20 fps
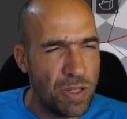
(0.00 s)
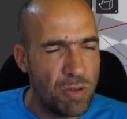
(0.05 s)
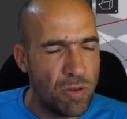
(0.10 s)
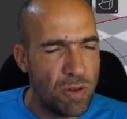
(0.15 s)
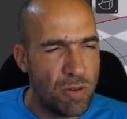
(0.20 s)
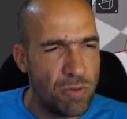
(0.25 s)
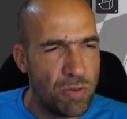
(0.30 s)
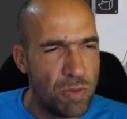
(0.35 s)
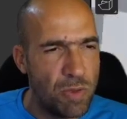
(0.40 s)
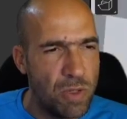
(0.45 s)
in
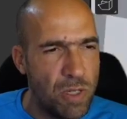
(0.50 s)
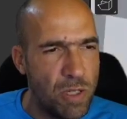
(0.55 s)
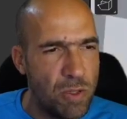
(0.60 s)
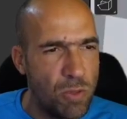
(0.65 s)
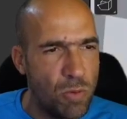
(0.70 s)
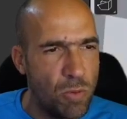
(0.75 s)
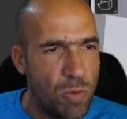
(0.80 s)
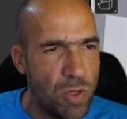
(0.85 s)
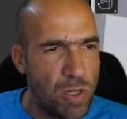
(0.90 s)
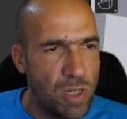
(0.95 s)
order for this
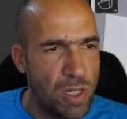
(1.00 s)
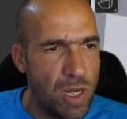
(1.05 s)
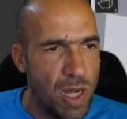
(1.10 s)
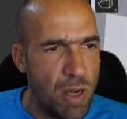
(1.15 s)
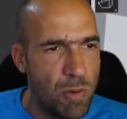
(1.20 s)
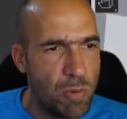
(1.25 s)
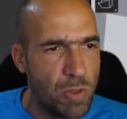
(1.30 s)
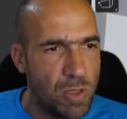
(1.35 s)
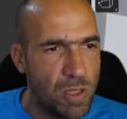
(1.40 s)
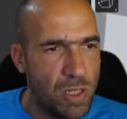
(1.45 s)
to work,
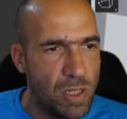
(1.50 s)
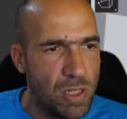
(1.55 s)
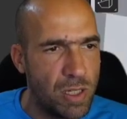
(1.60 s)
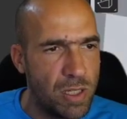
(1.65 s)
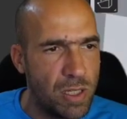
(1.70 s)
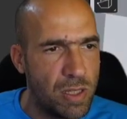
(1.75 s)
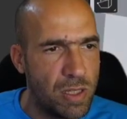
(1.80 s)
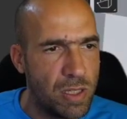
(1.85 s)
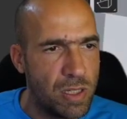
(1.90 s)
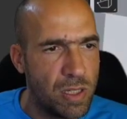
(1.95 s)
I will
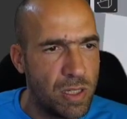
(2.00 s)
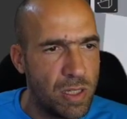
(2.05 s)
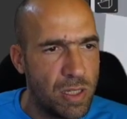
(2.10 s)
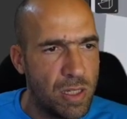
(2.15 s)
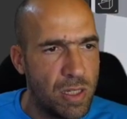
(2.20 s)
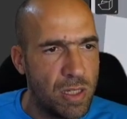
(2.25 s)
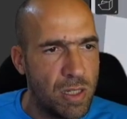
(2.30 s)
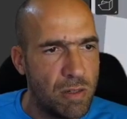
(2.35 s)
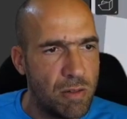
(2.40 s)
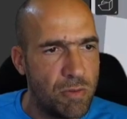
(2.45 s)
cut it
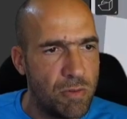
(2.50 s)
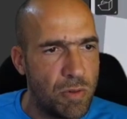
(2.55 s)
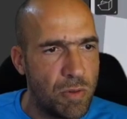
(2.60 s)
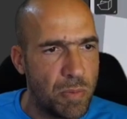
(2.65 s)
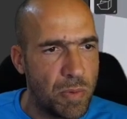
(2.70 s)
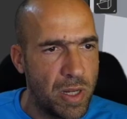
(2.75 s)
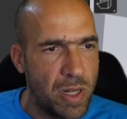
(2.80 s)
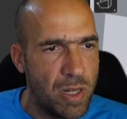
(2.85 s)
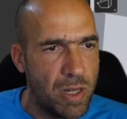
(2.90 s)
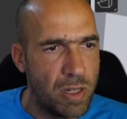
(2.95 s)

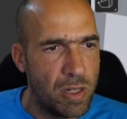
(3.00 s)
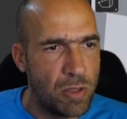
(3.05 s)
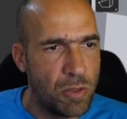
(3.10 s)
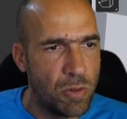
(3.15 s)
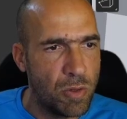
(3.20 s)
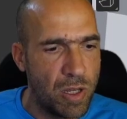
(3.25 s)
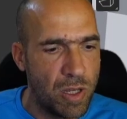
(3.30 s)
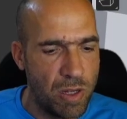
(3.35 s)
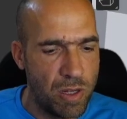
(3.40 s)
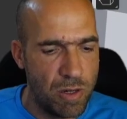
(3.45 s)
from here
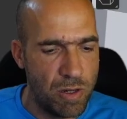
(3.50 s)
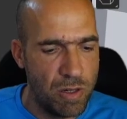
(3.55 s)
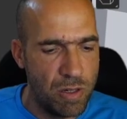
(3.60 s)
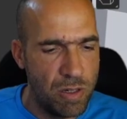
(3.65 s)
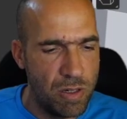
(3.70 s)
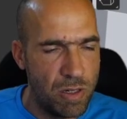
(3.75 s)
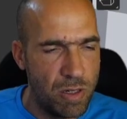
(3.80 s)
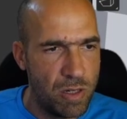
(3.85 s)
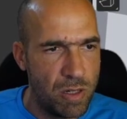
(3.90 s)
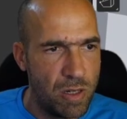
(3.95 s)
to
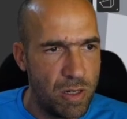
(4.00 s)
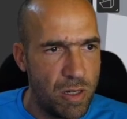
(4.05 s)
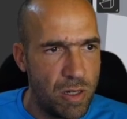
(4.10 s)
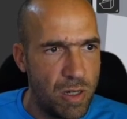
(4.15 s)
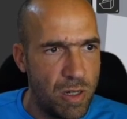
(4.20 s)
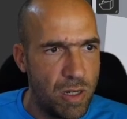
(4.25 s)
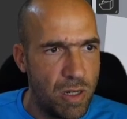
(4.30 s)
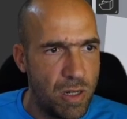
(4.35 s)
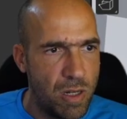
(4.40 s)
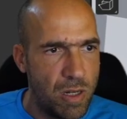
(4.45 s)
here.
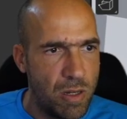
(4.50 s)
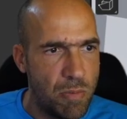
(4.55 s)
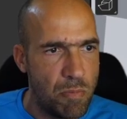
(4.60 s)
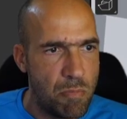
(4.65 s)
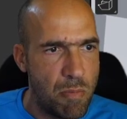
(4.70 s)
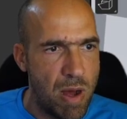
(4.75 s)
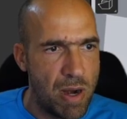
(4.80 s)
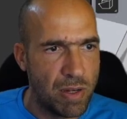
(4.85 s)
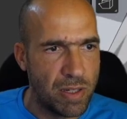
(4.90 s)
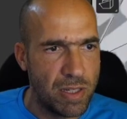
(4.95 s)

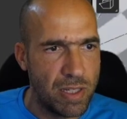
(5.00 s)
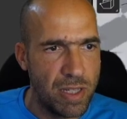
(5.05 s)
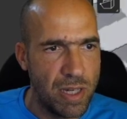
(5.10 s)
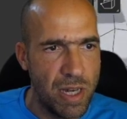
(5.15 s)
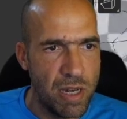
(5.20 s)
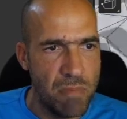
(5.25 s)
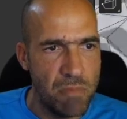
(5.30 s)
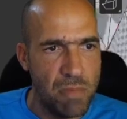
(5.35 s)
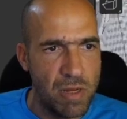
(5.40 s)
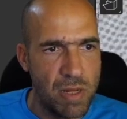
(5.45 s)
Mark
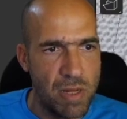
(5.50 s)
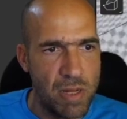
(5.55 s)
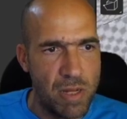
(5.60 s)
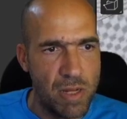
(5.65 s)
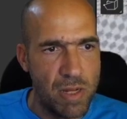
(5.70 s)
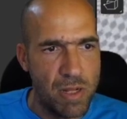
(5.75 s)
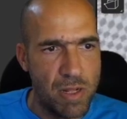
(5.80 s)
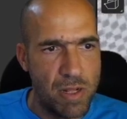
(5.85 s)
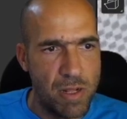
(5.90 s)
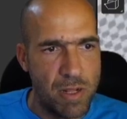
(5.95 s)
seam.
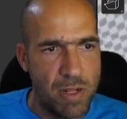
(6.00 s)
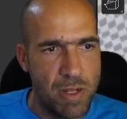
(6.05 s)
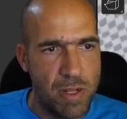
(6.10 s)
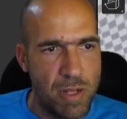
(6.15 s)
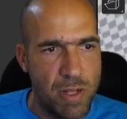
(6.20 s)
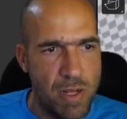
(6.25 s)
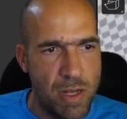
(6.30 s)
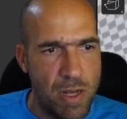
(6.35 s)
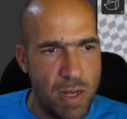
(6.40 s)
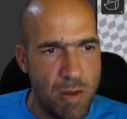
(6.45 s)

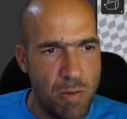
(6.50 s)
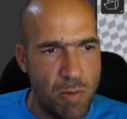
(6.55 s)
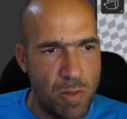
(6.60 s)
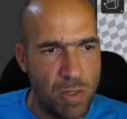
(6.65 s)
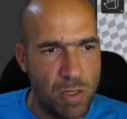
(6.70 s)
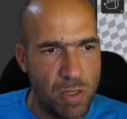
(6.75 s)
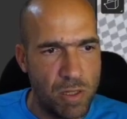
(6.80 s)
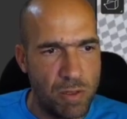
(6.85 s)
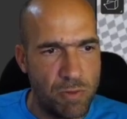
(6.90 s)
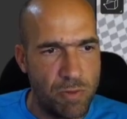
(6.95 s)
I
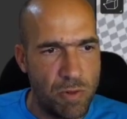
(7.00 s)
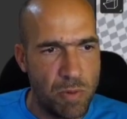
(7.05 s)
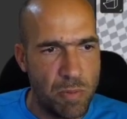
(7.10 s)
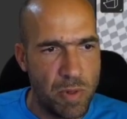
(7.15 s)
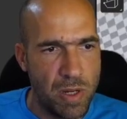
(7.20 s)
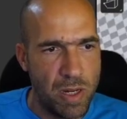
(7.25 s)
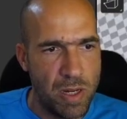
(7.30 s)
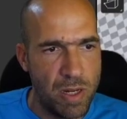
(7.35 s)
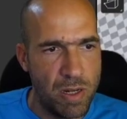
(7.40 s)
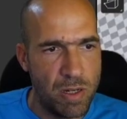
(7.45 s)
will cut
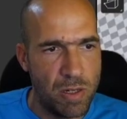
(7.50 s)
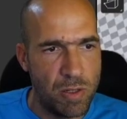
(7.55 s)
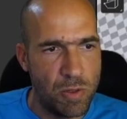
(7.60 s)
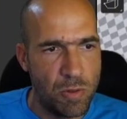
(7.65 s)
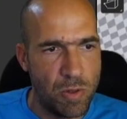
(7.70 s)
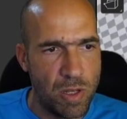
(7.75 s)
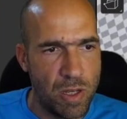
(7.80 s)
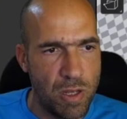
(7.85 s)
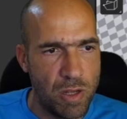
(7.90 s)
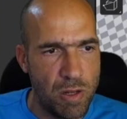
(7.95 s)
from here
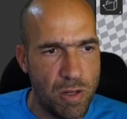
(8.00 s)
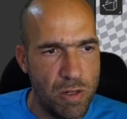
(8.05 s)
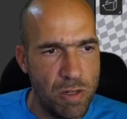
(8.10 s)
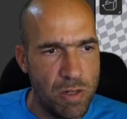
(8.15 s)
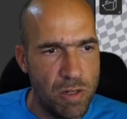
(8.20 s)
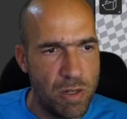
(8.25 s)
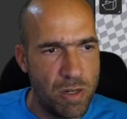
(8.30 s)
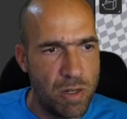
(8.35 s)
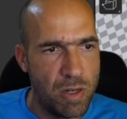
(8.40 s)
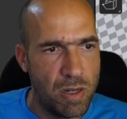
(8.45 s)
to
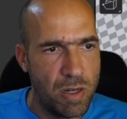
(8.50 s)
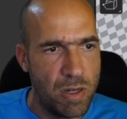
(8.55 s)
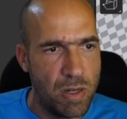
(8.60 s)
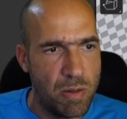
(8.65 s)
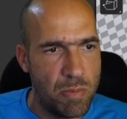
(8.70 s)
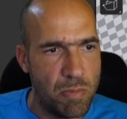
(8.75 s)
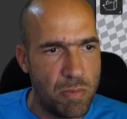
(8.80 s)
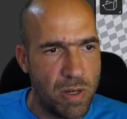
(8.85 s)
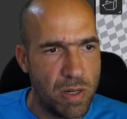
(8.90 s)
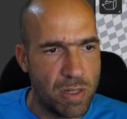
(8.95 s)
here.
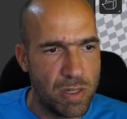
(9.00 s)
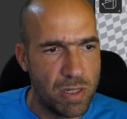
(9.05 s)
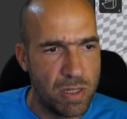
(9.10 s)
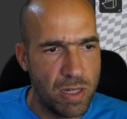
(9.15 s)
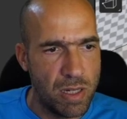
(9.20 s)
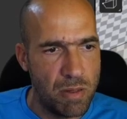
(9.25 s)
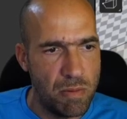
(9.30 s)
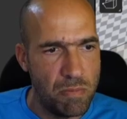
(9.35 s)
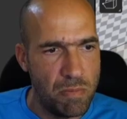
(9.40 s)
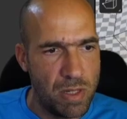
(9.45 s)
Mark
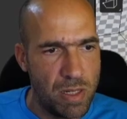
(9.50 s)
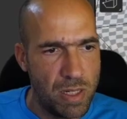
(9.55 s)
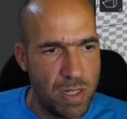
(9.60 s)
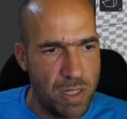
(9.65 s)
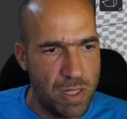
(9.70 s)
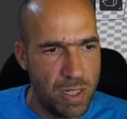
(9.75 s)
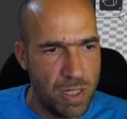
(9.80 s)
seam.